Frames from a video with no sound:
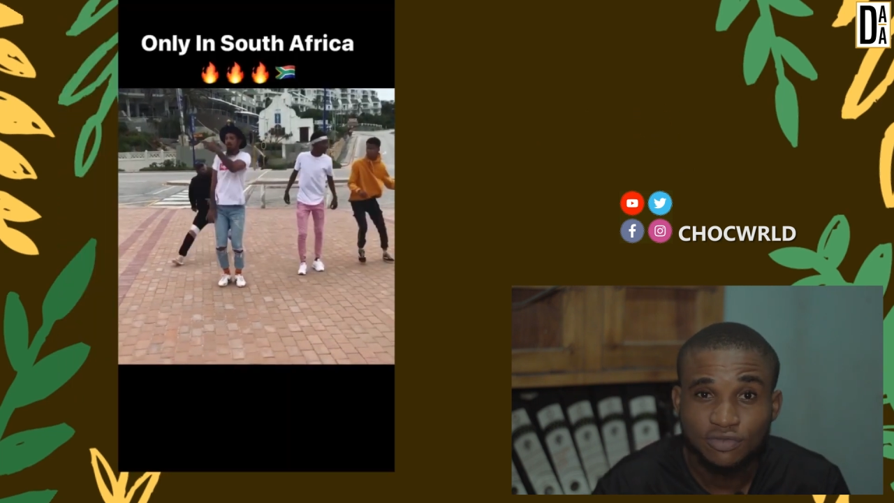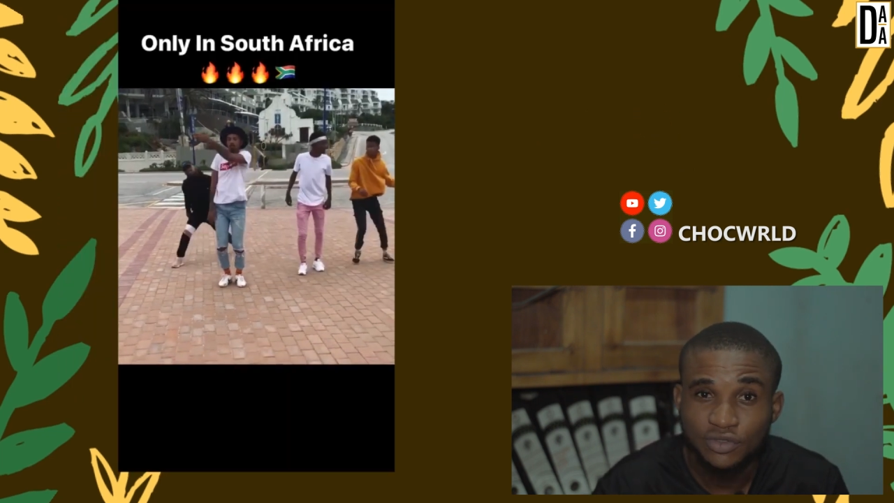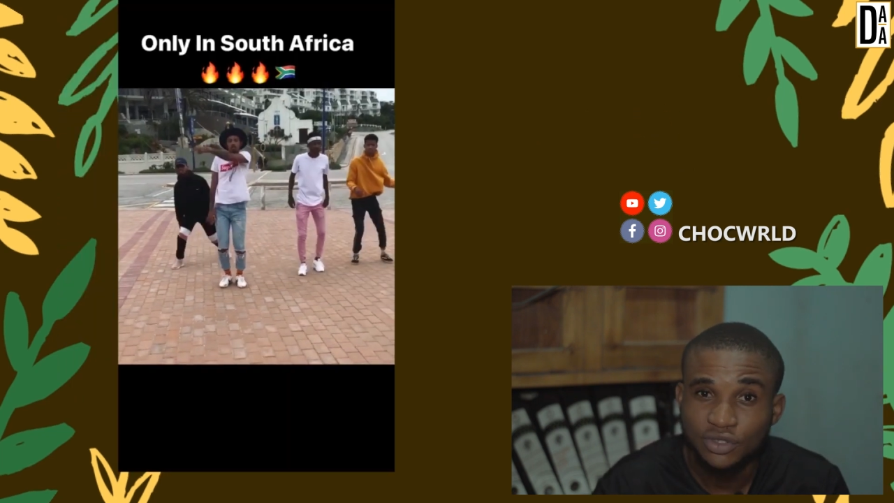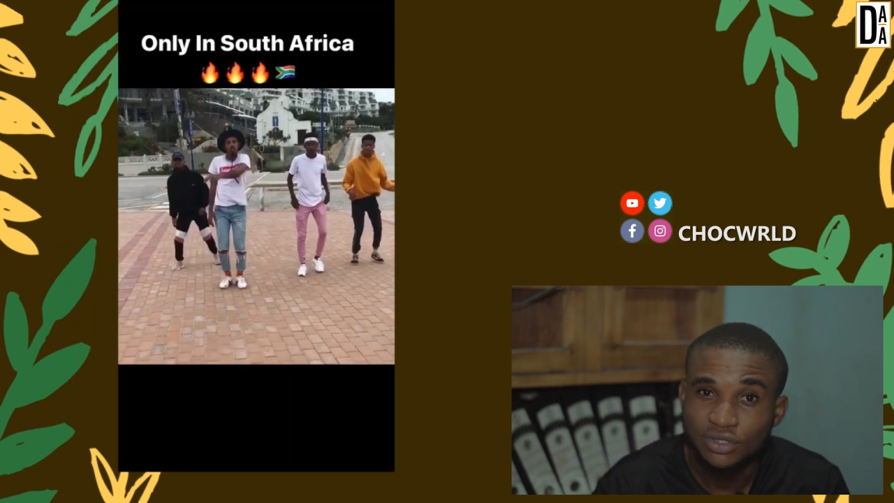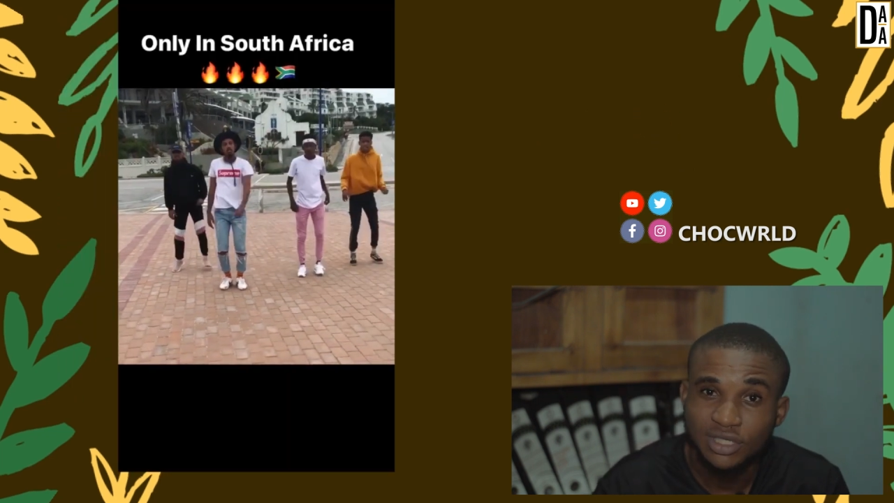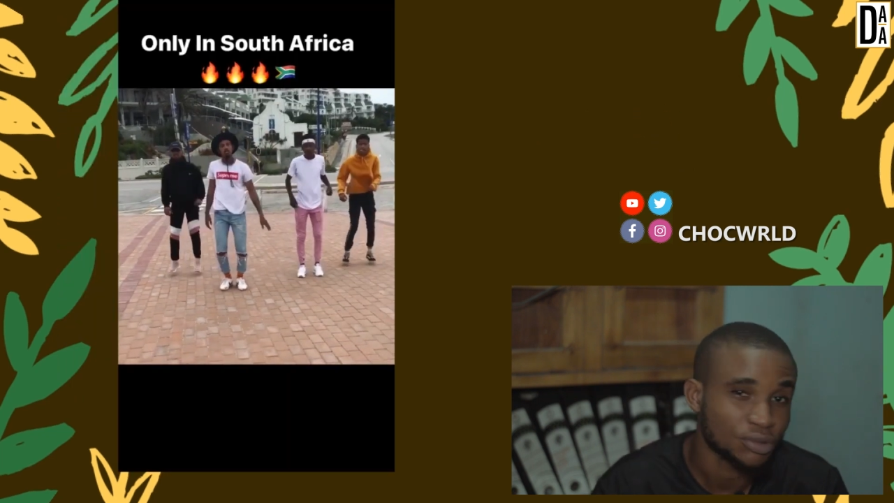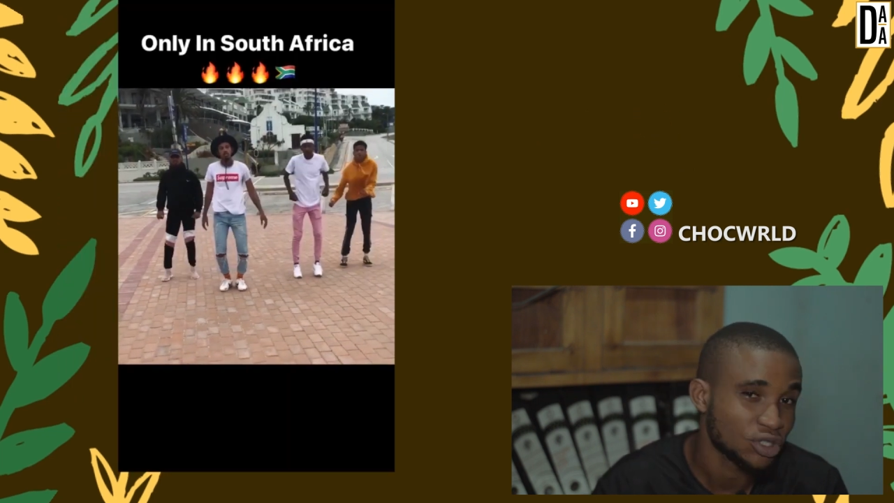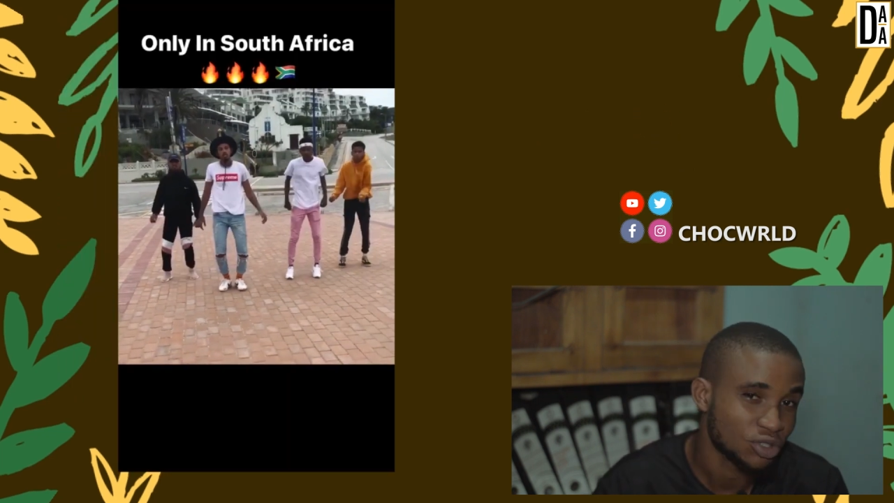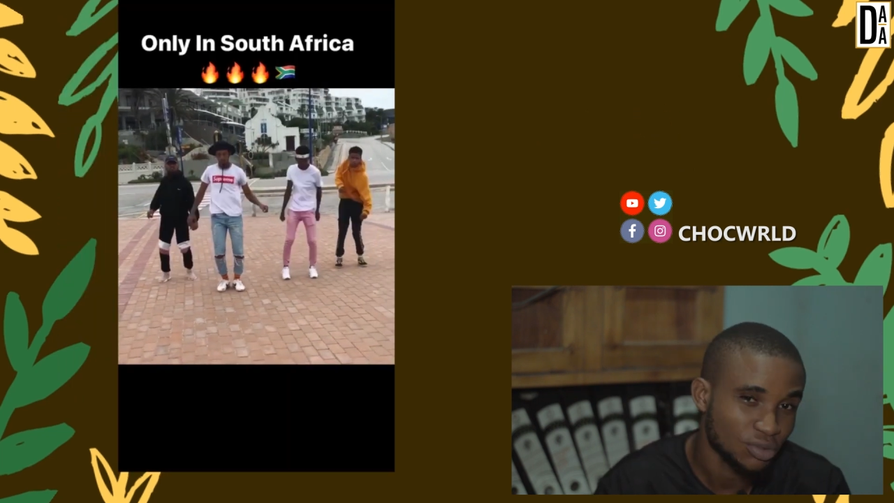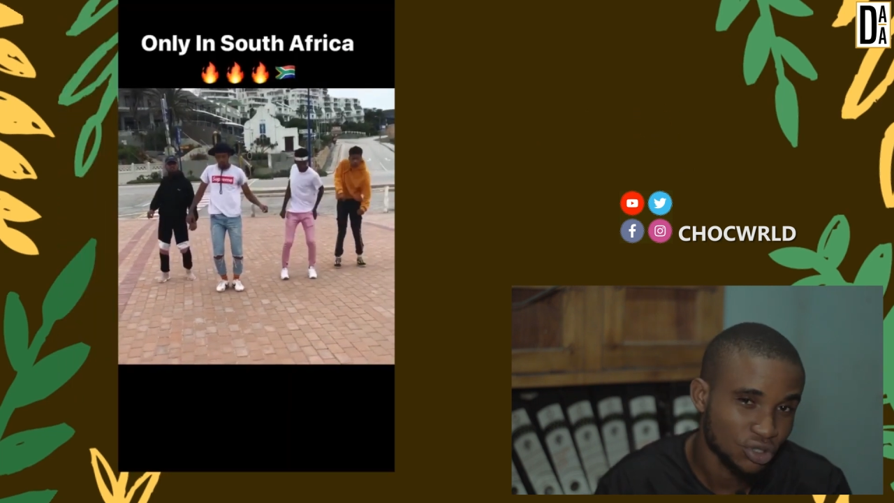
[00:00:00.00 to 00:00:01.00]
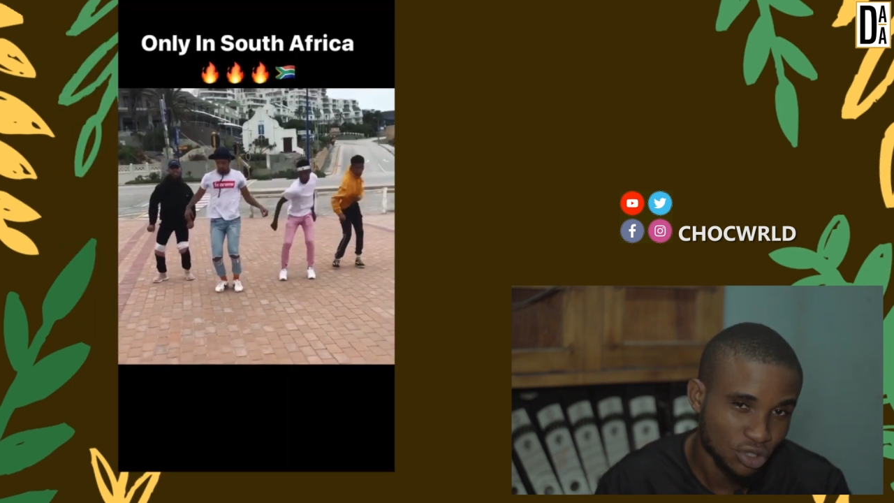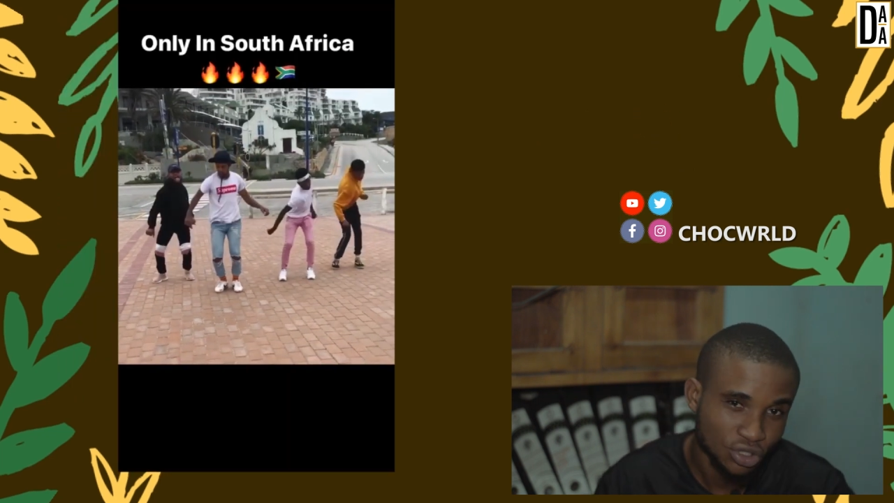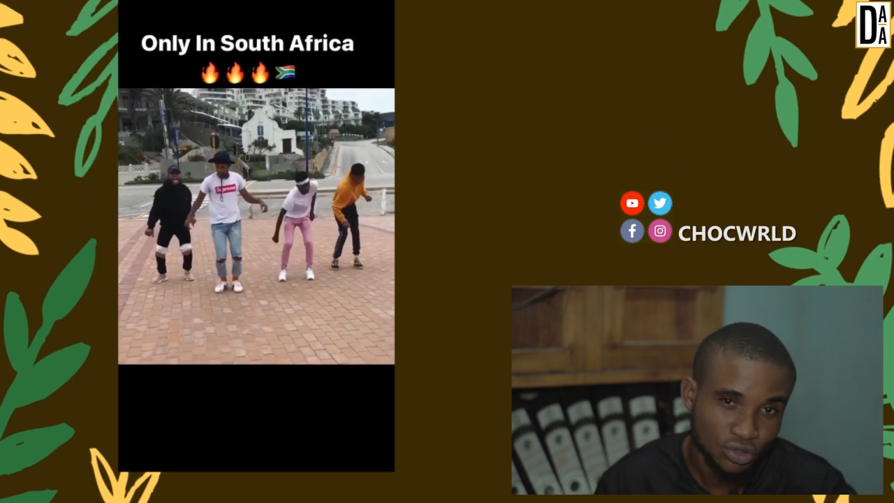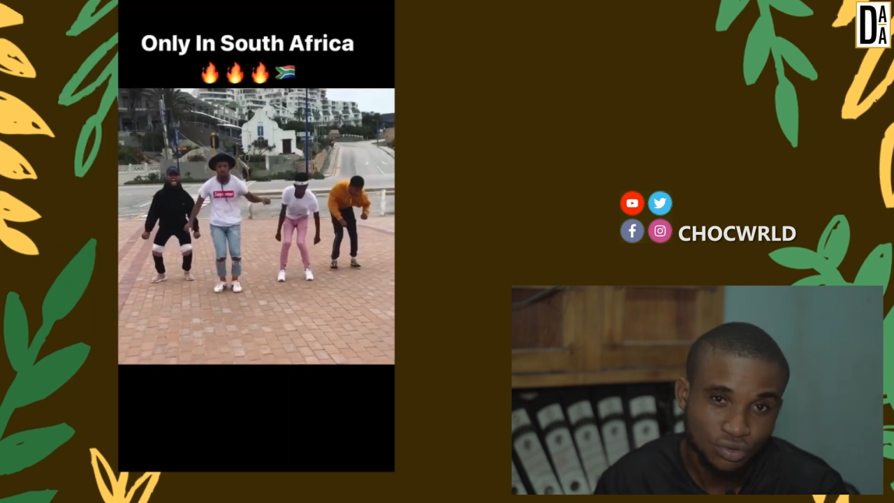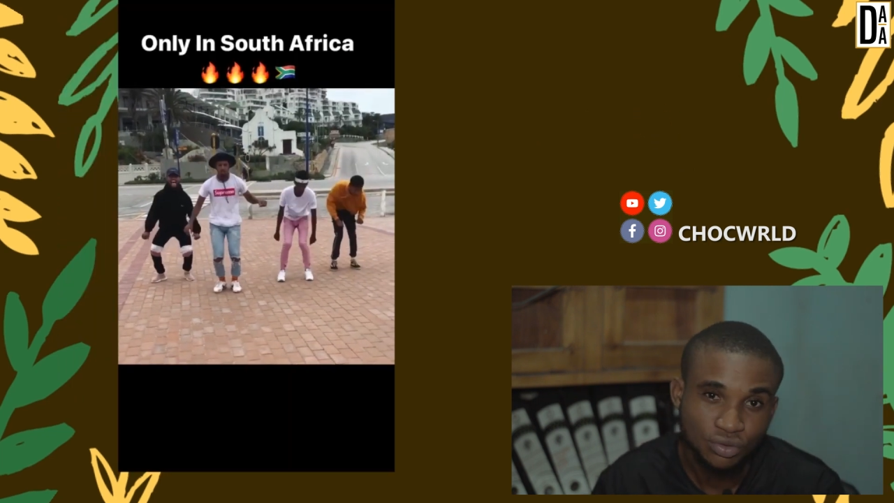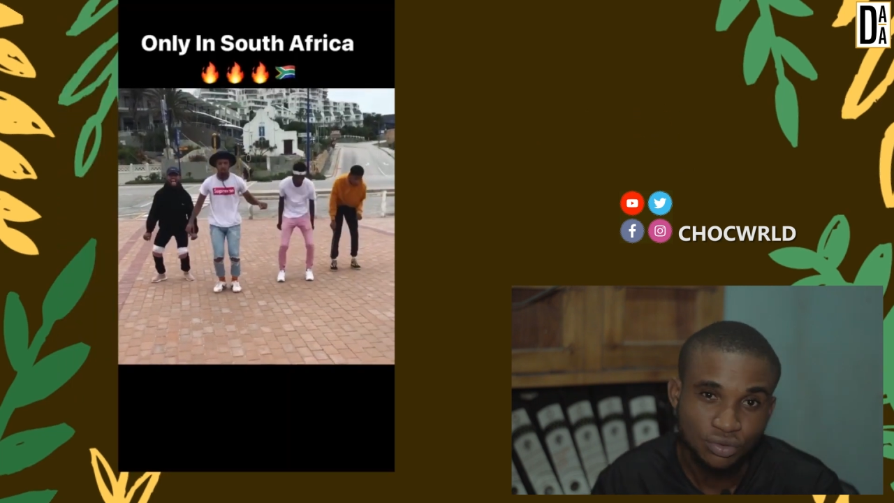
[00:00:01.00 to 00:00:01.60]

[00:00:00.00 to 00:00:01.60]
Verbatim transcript: videos i'm going to be showing you